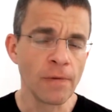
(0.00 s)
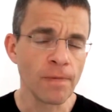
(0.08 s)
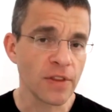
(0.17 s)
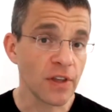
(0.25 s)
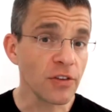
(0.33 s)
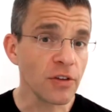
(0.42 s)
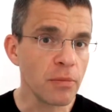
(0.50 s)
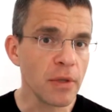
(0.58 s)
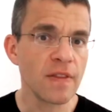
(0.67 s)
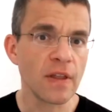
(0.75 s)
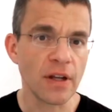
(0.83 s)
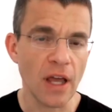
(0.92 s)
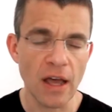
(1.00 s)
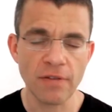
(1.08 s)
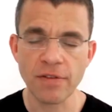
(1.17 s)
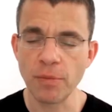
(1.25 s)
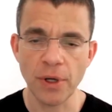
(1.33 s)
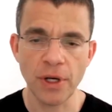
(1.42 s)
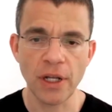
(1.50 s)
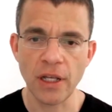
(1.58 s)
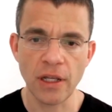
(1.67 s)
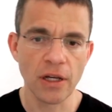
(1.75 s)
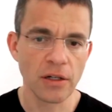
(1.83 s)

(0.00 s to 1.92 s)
Doesn't mean that everybody